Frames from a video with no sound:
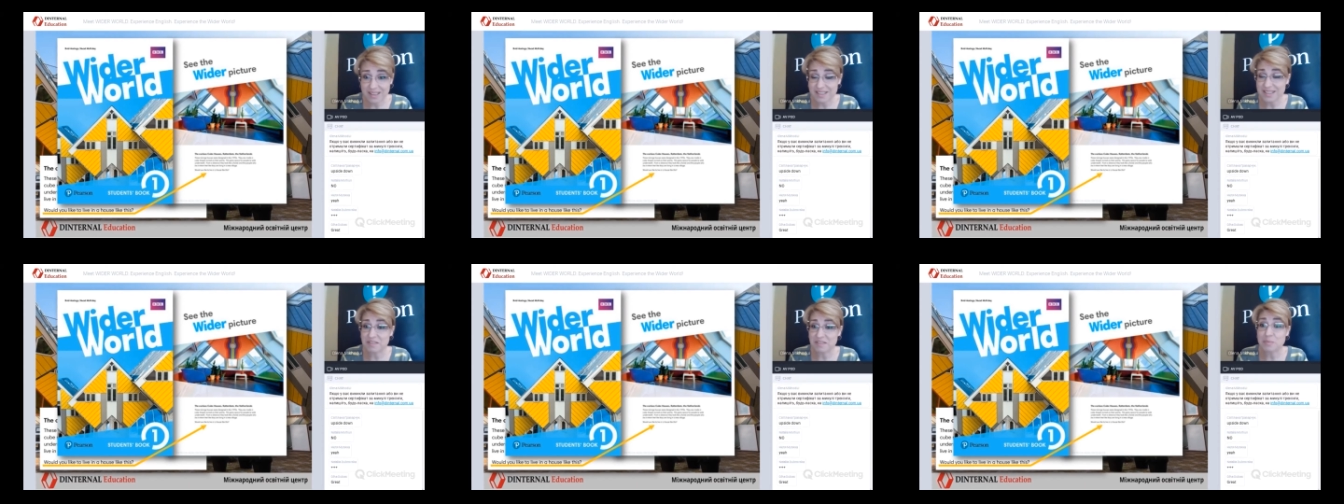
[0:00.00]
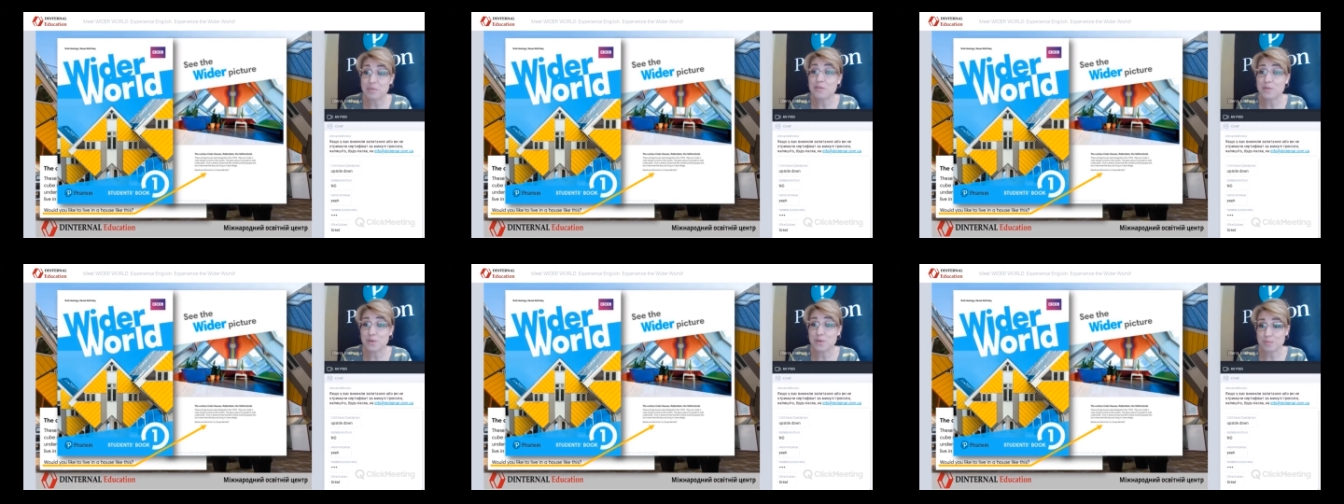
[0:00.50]
it's even
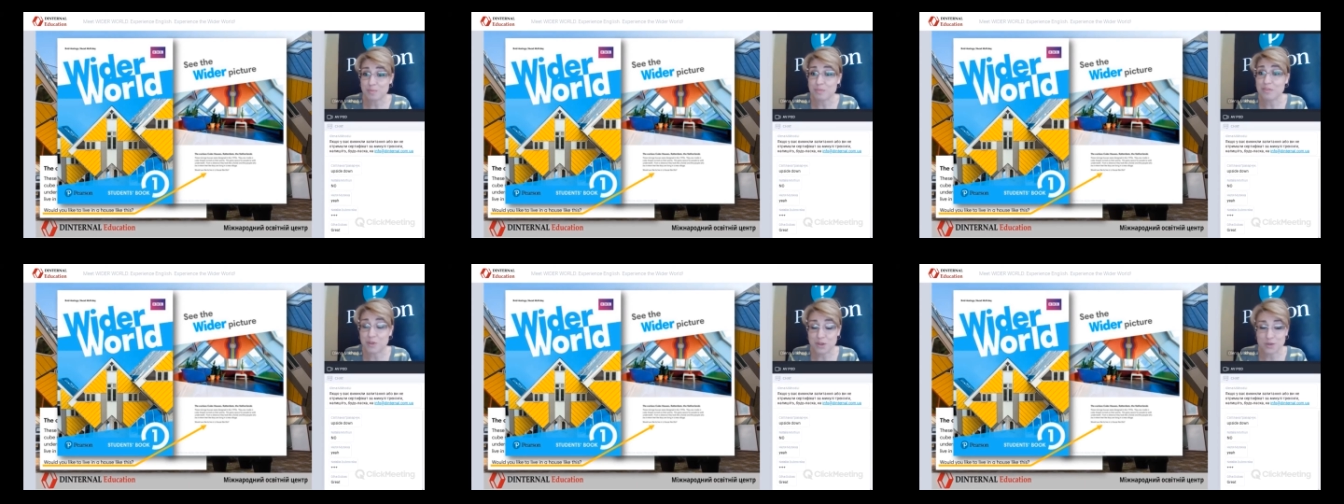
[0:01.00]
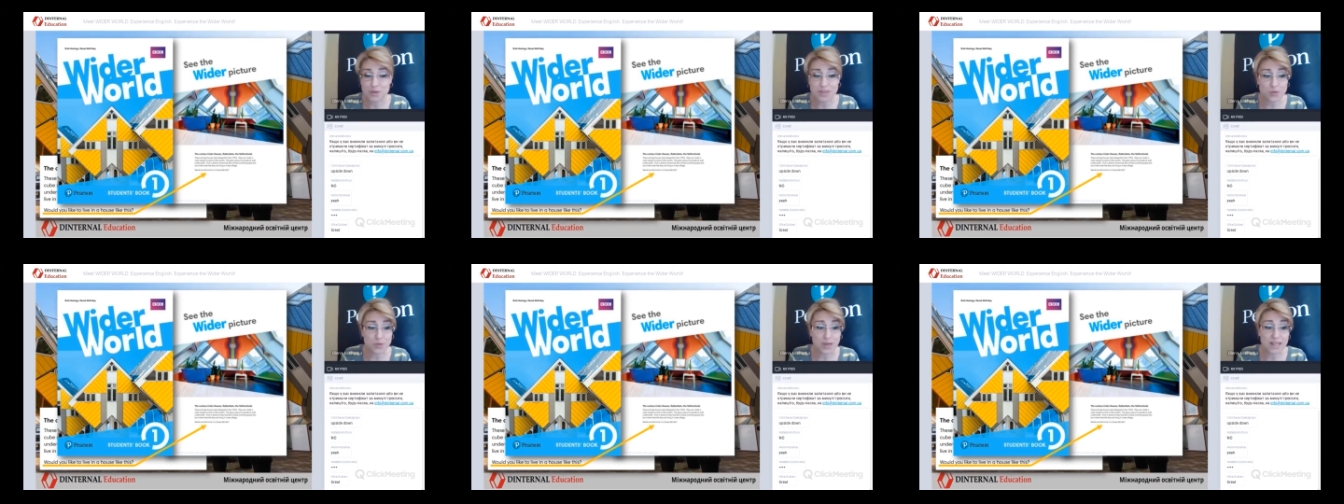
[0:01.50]
before
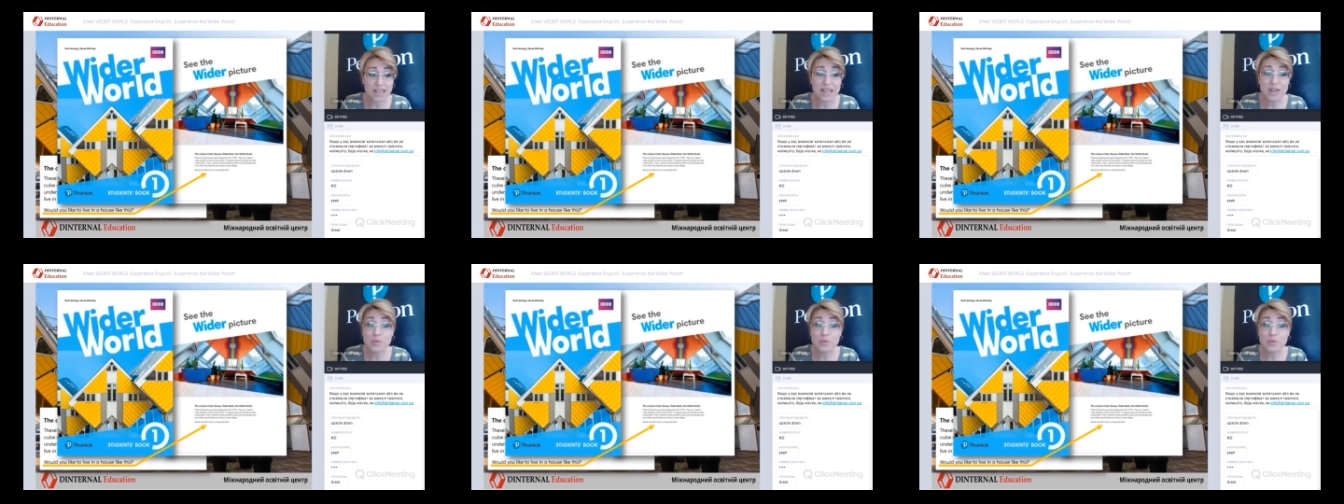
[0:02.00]
unit 1.